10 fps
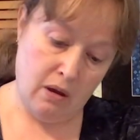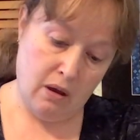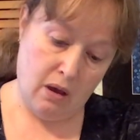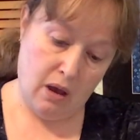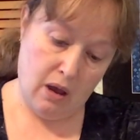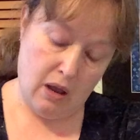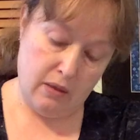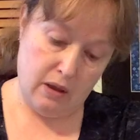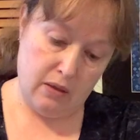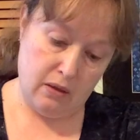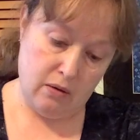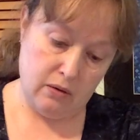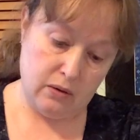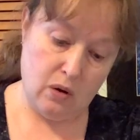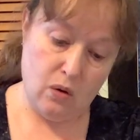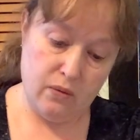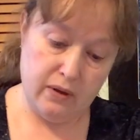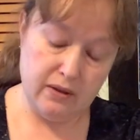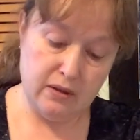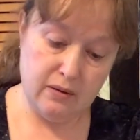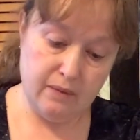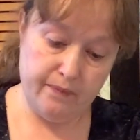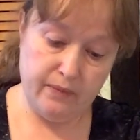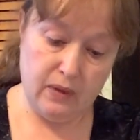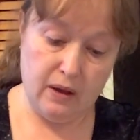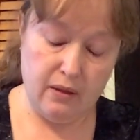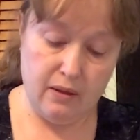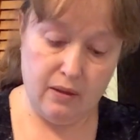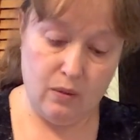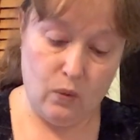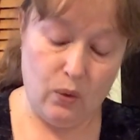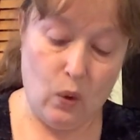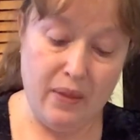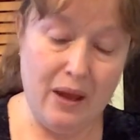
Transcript: and then there's the one